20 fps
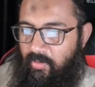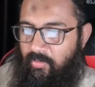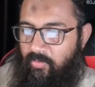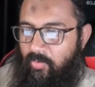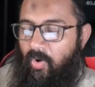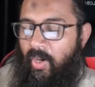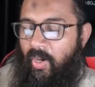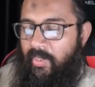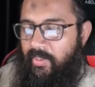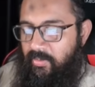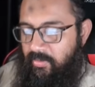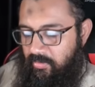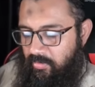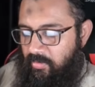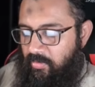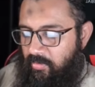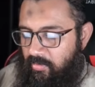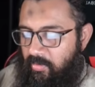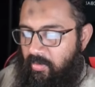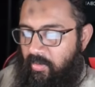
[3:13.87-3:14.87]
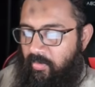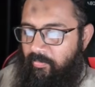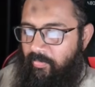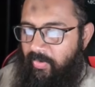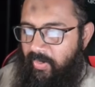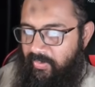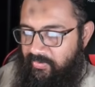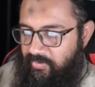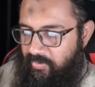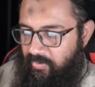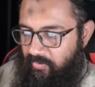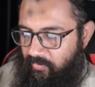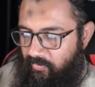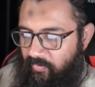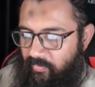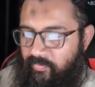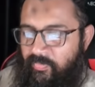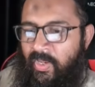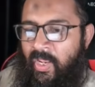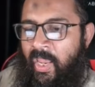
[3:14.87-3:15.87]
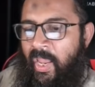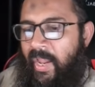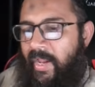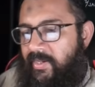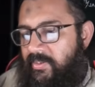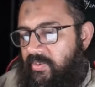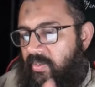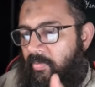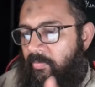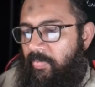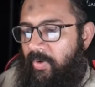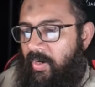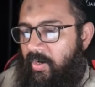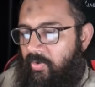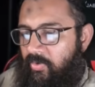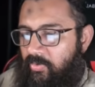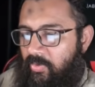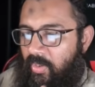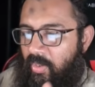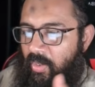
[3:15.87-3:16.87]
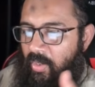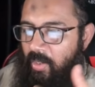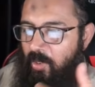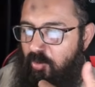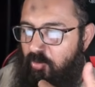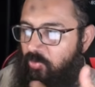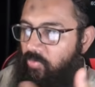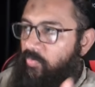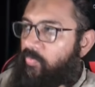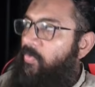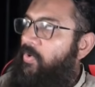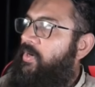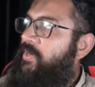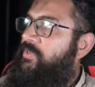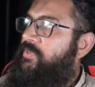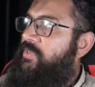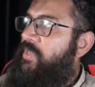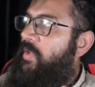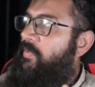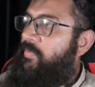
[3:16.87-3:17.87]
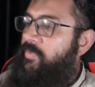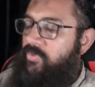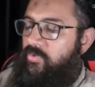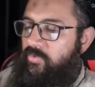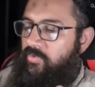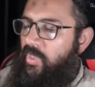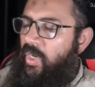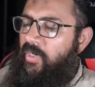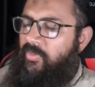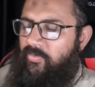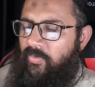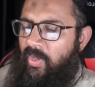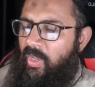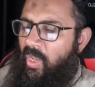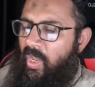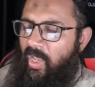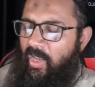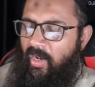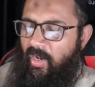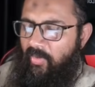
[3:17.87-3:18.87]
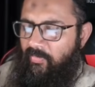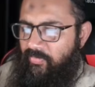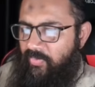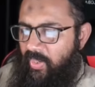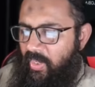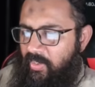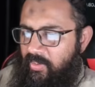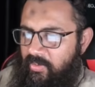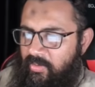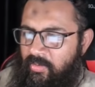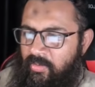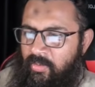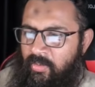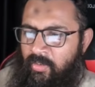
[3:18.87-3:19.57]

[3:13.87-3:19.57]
quite impressive as compared to the 2.7. So that's why I love that